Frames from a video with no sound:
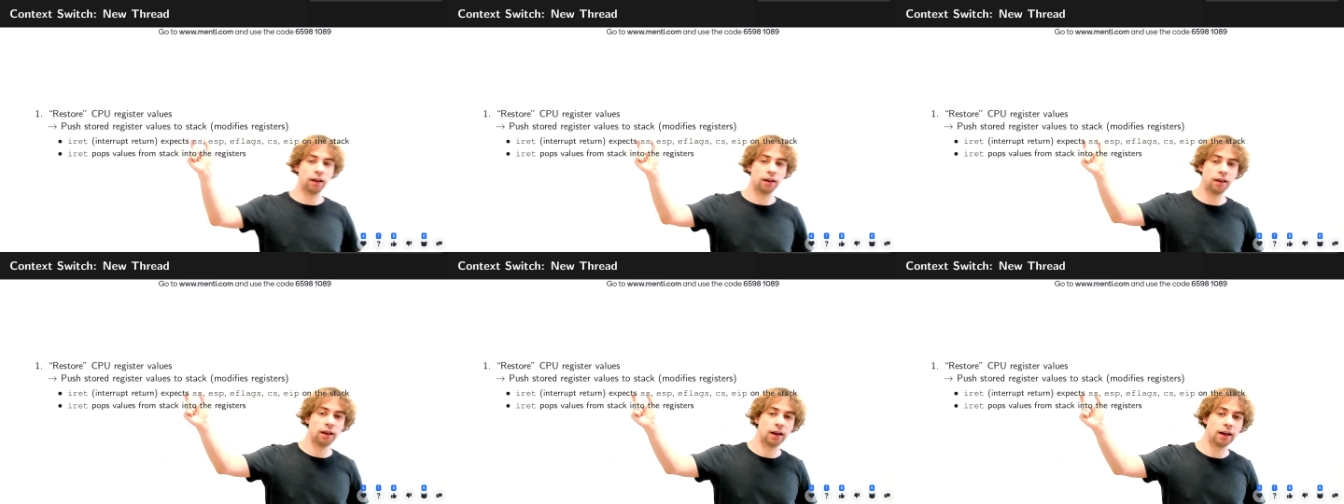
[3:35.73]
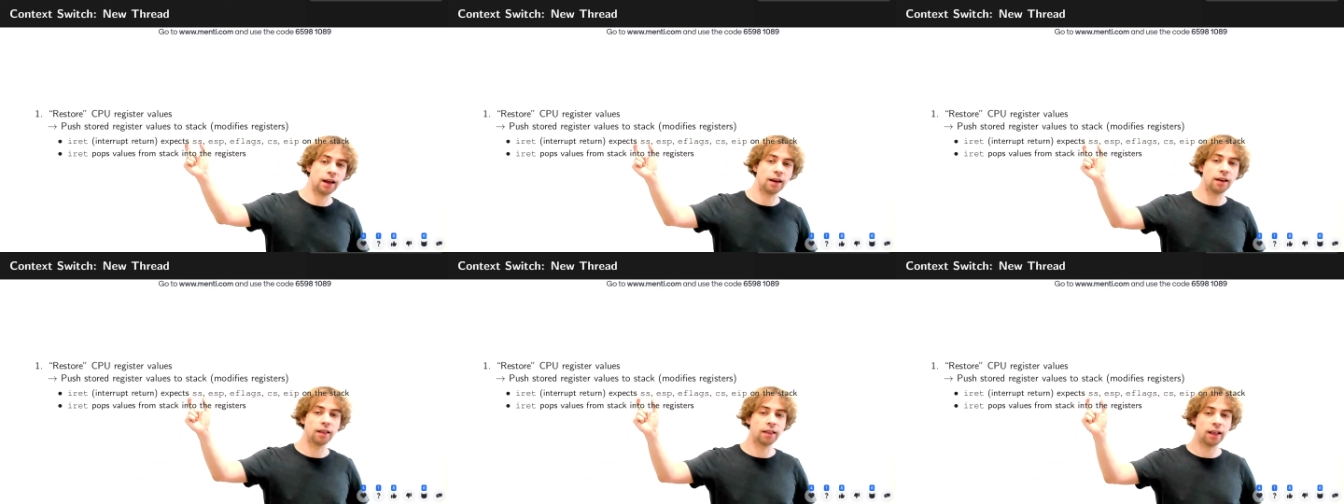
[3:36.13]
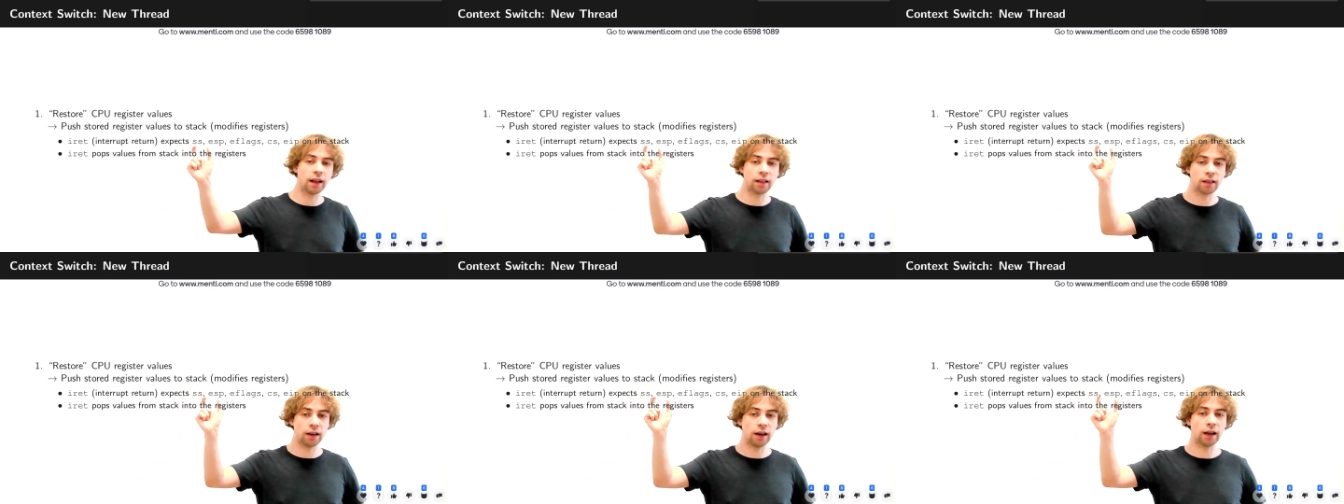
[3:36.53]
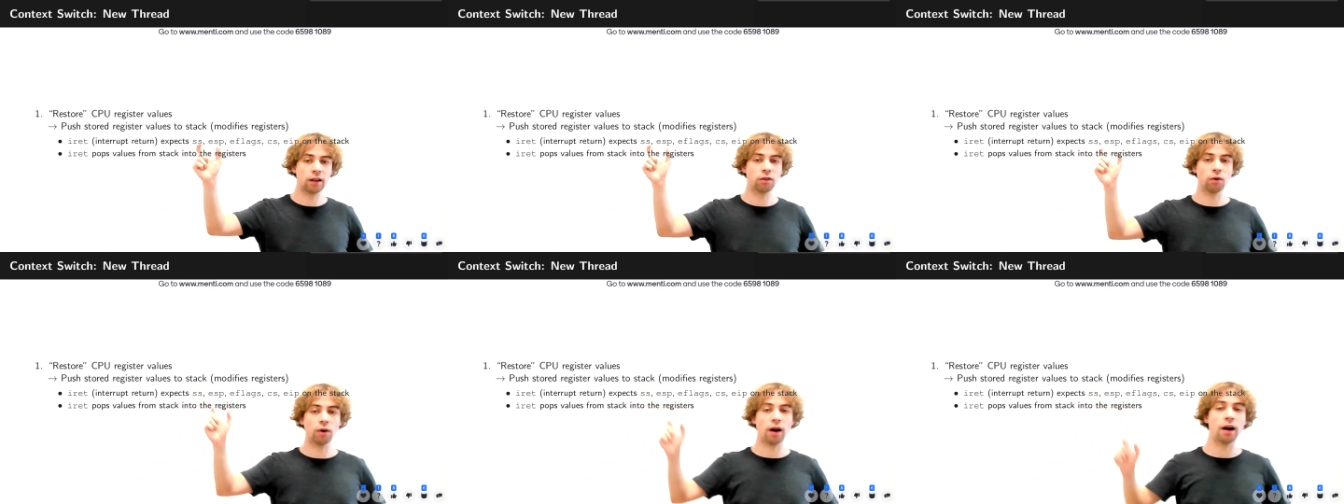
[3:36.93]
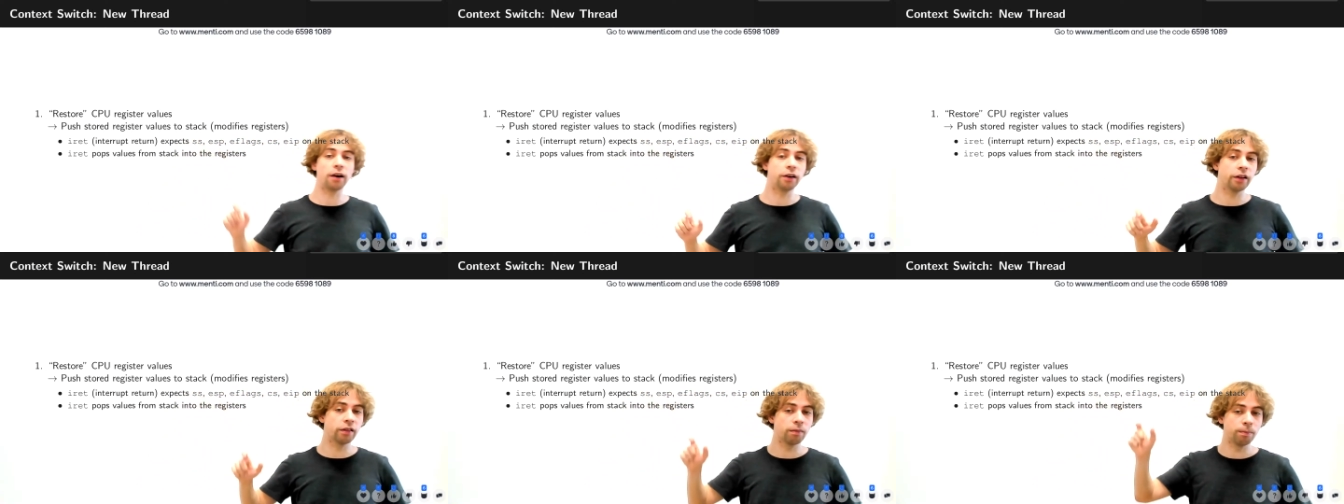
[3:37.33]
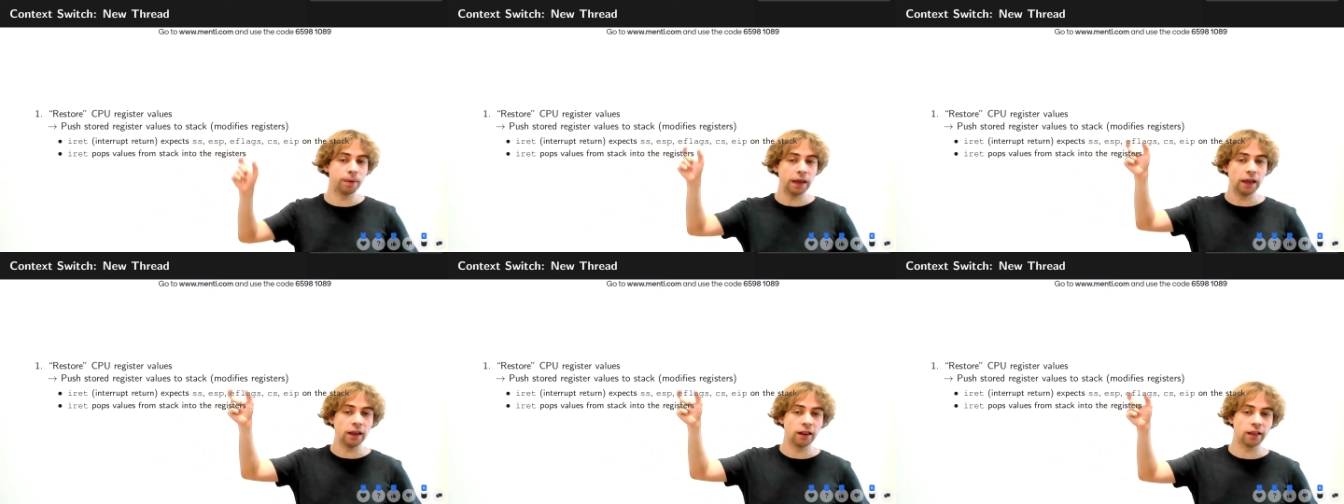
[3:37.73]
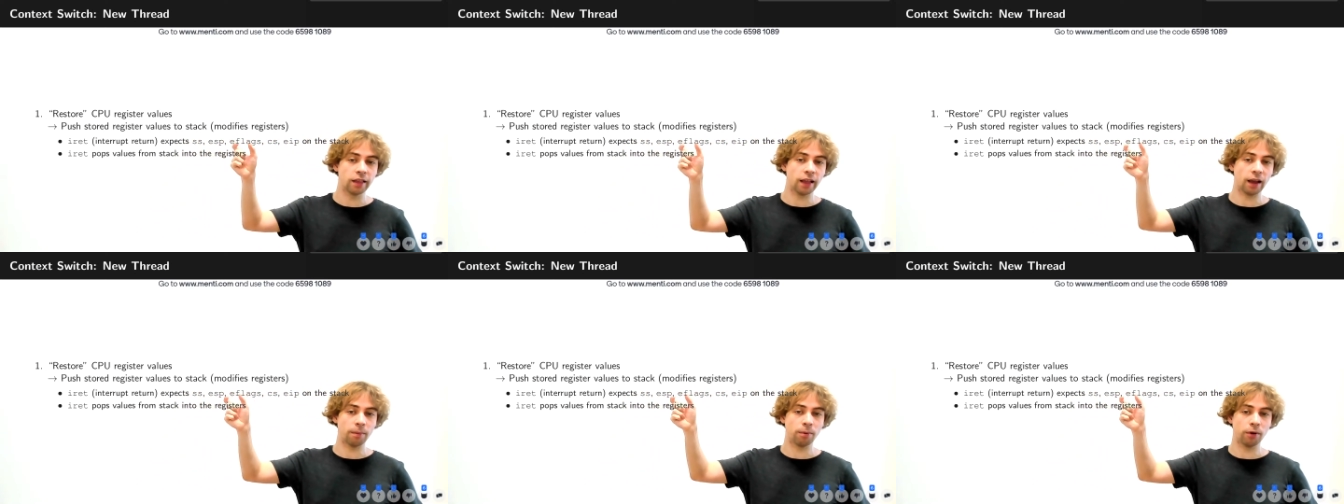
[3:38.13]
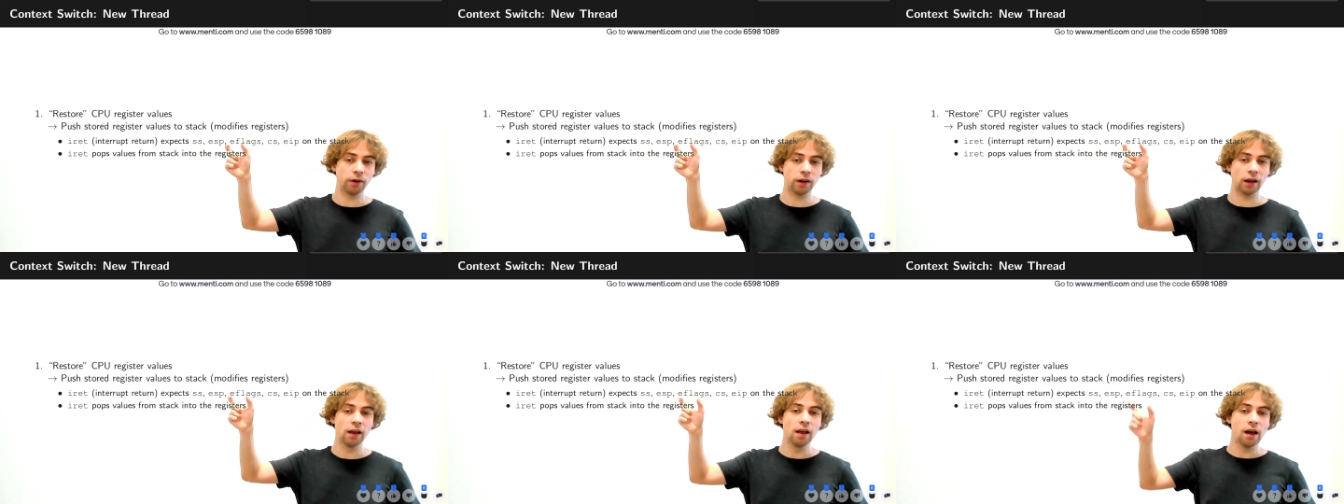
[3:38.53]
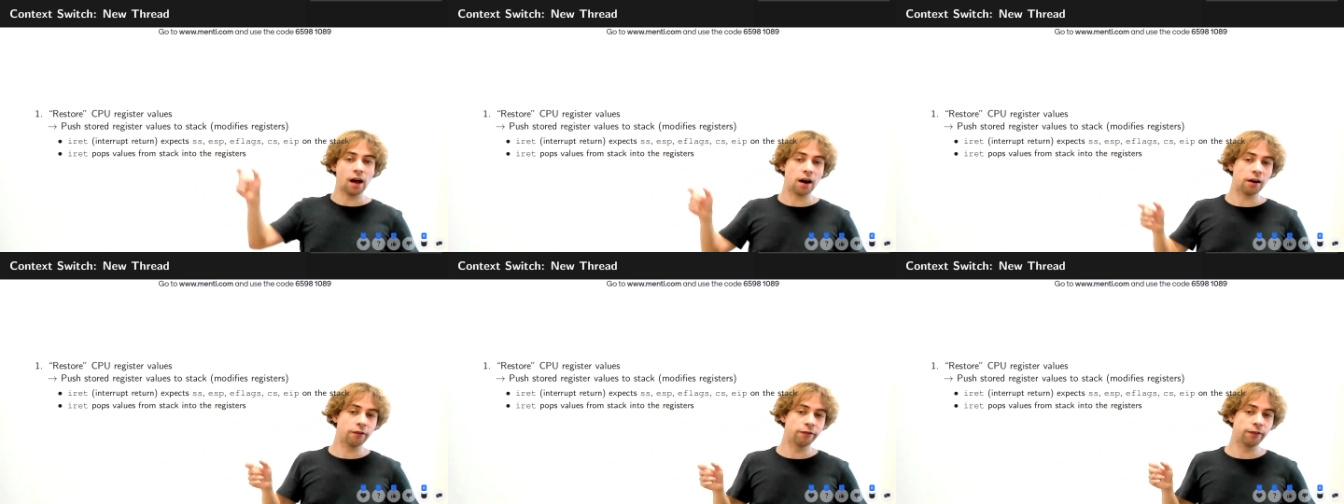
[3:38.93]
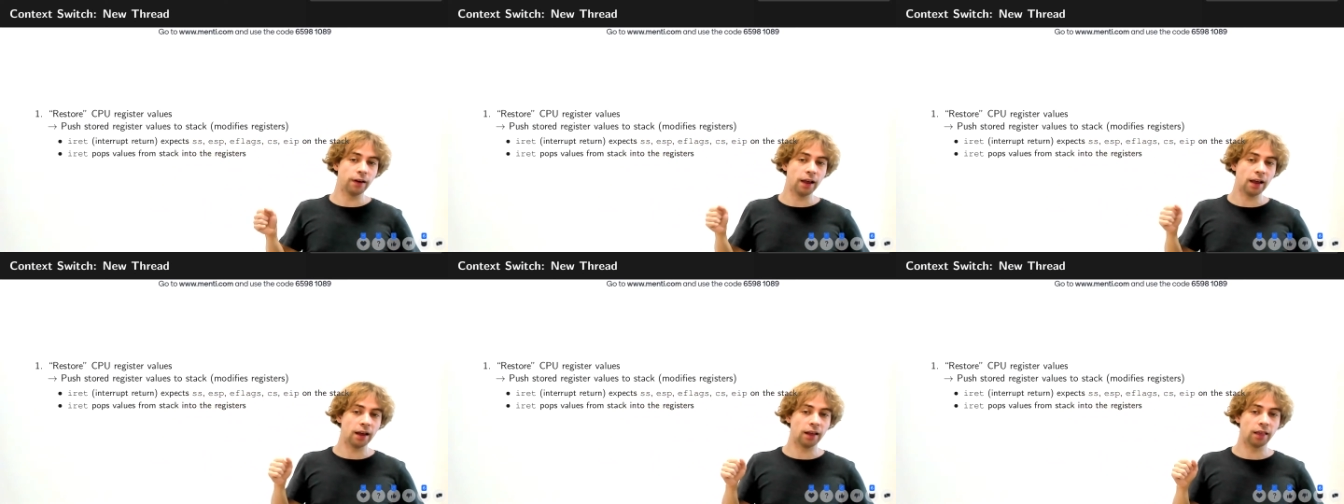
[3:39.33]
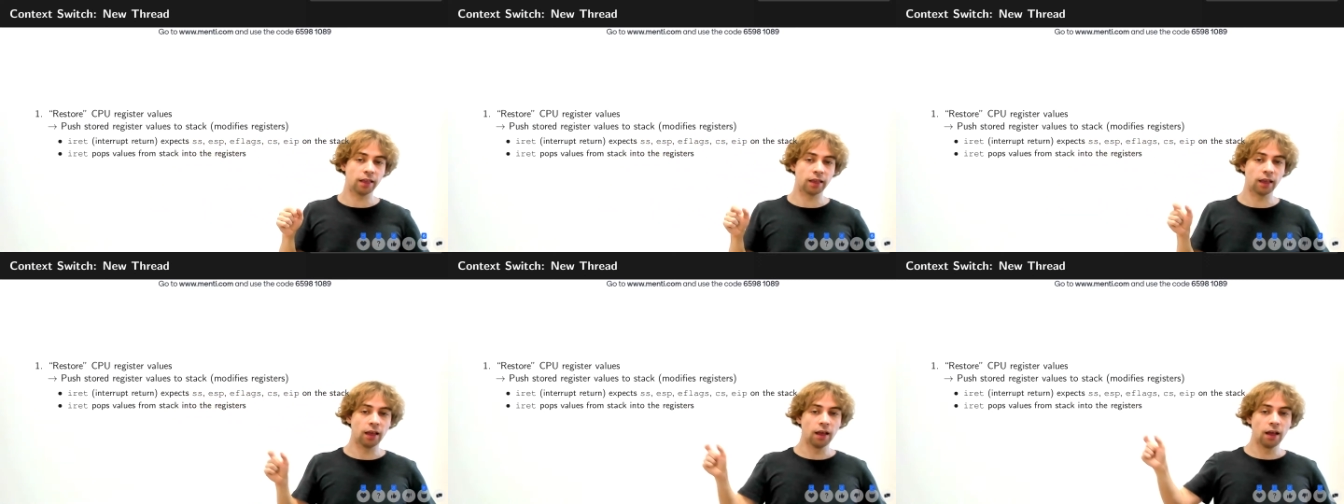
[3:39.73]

again the stack selector, RSP, the stack pointer, RFlags,